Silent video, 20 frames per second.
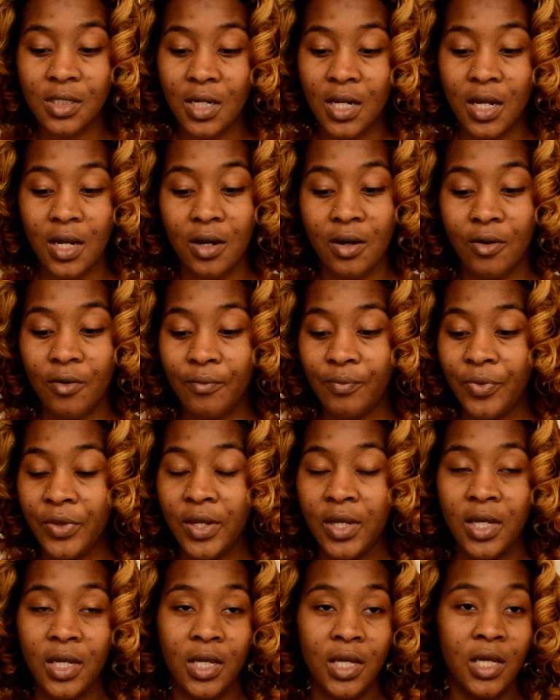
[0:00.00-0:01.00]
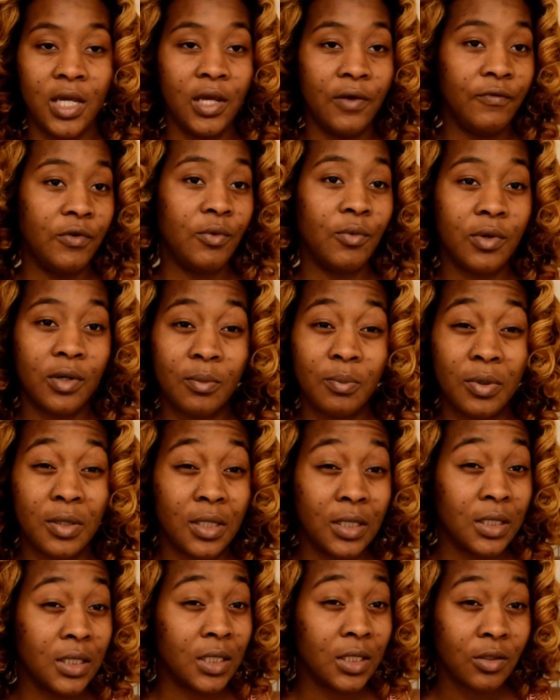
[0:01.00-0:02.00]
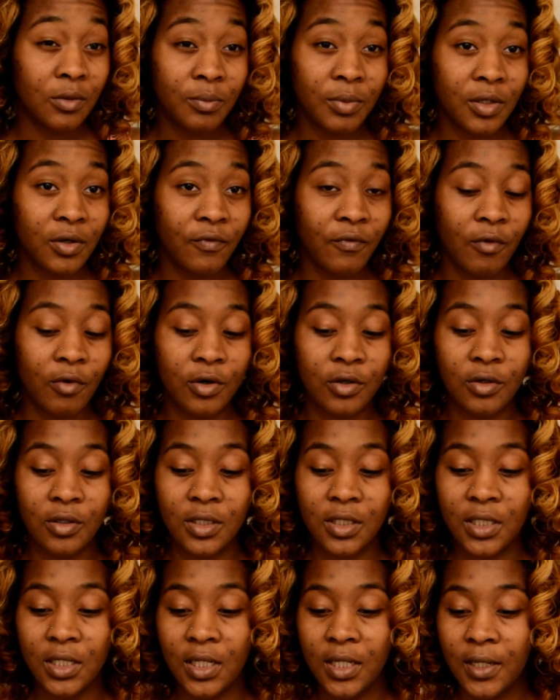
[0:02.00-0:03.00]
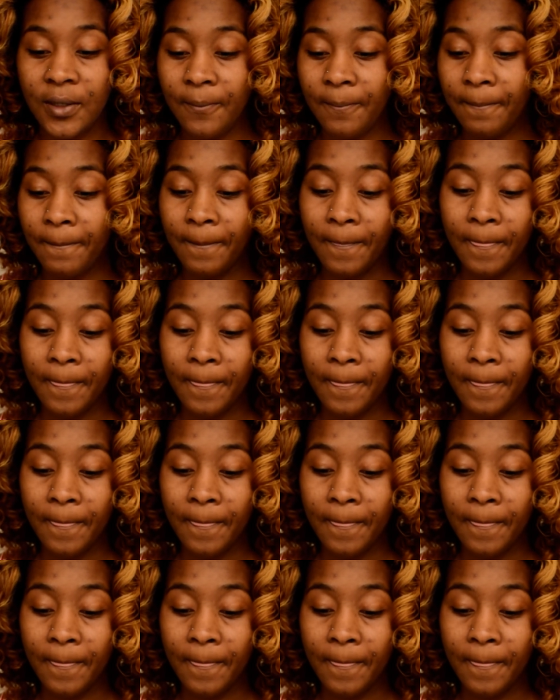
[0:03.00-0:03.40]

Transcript: Now, if you want to put a little bit of oil in it,